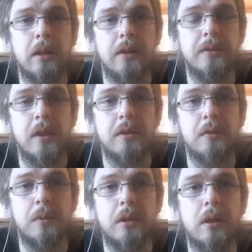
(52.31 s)
I
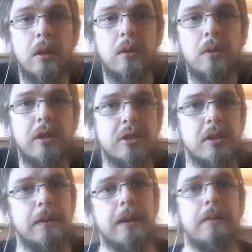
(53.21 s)
started with clothes.
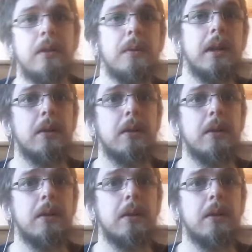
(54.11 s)
Actually, I've given away